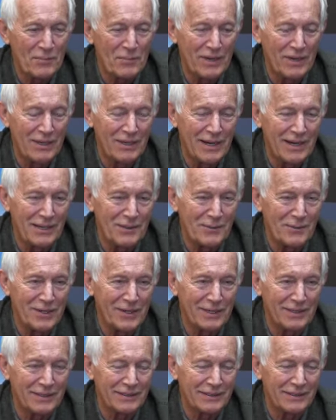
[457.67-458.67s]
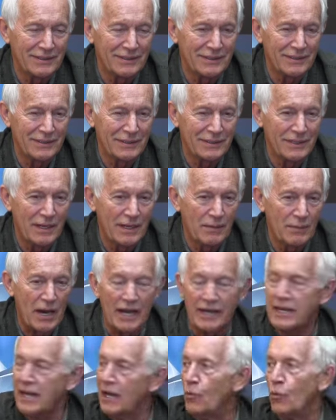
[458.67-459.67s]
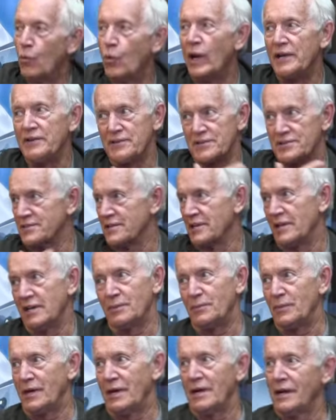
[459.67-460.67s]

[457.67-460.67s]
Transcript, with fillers: but anyway, I can't wait to see it.